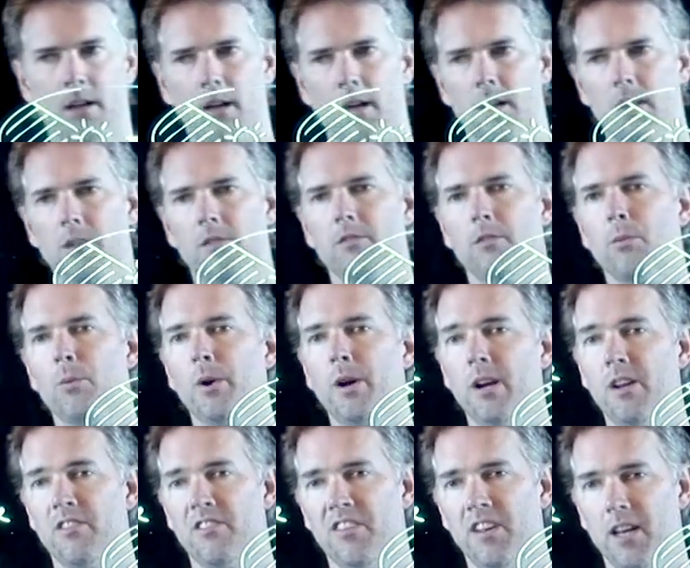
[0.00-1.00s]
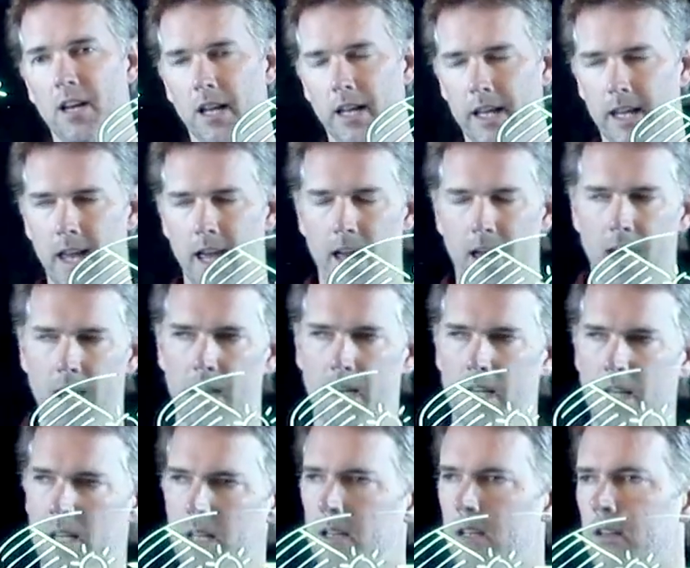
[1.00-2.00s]
Okay, so we're going to see it again
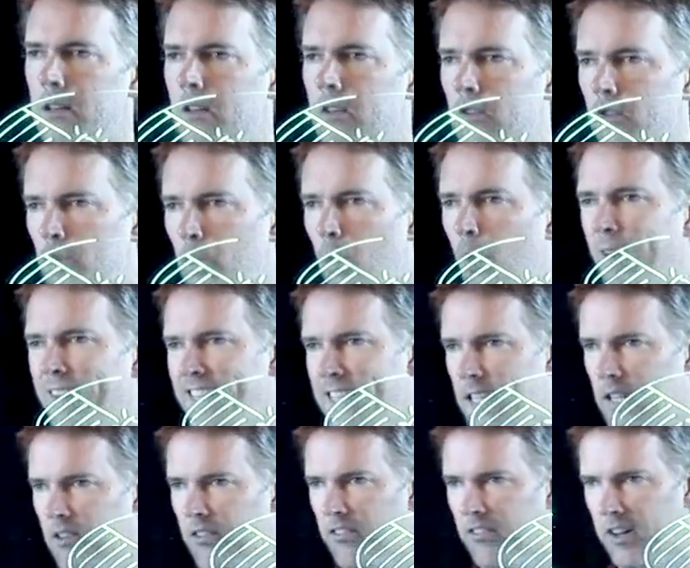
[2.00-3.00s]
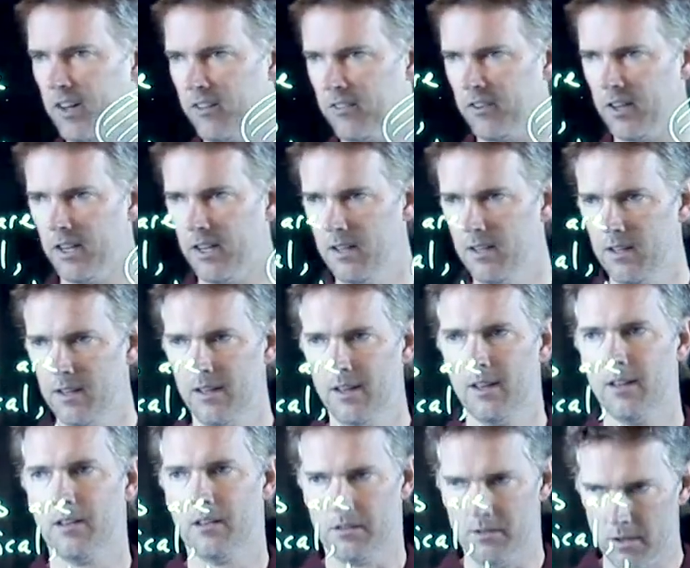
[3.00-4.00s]
in 2060.
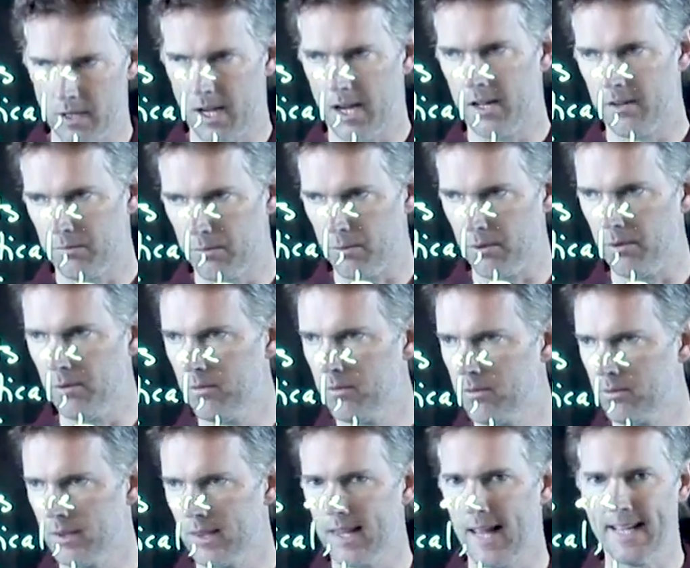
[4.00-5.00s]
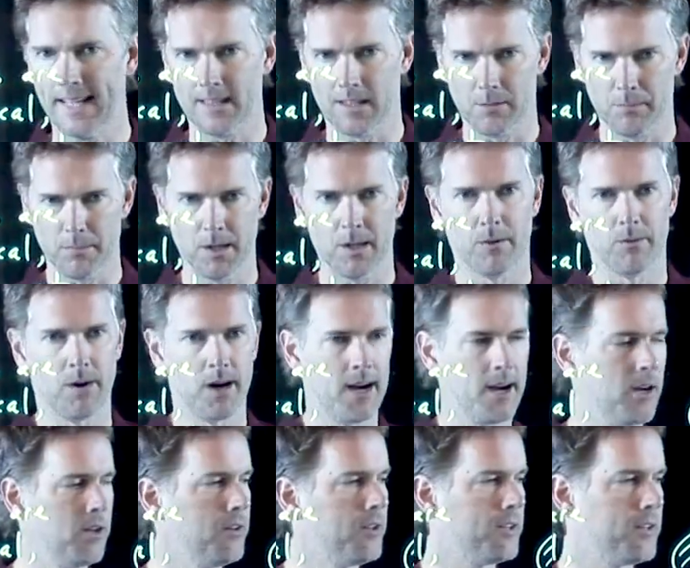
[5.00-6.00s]
You guys will likely be
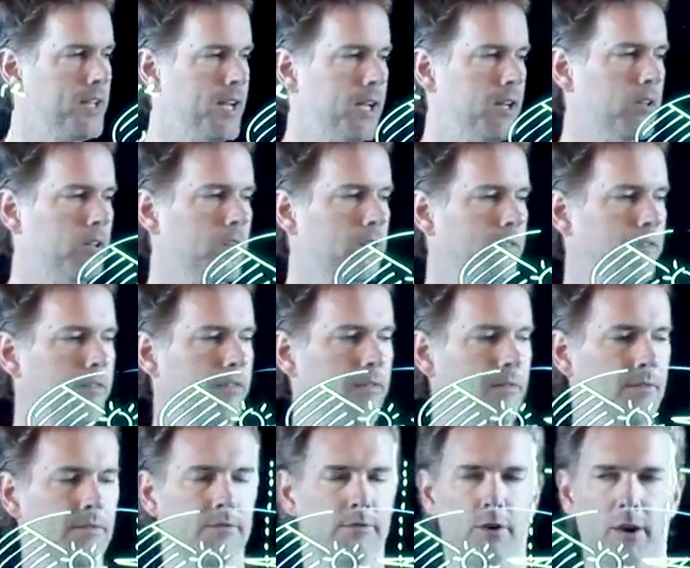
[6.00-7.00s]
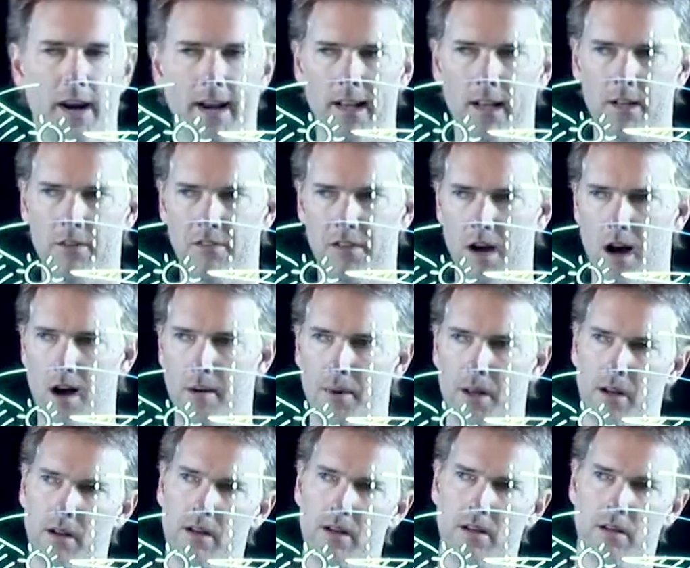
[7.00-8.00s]
around to take a look for Halley's
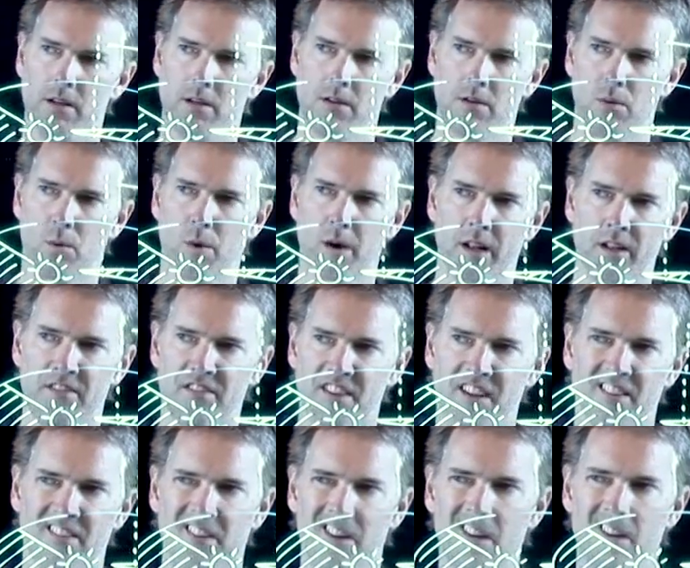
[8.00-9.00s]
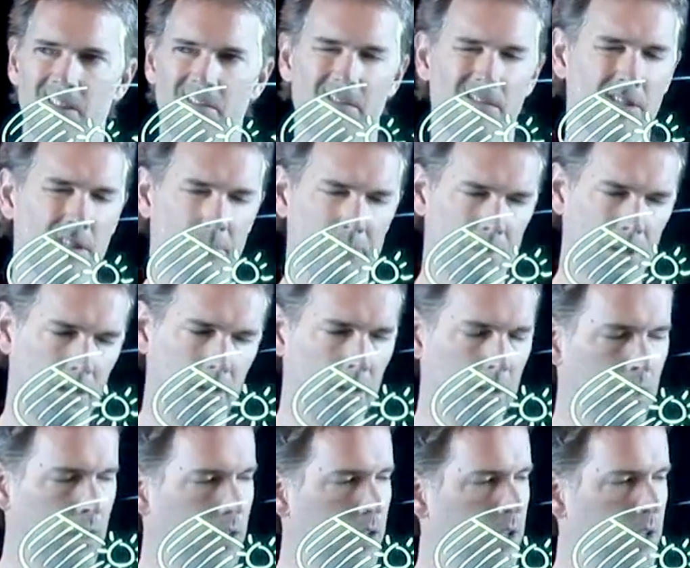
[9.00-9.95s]
Comet in 2060 something.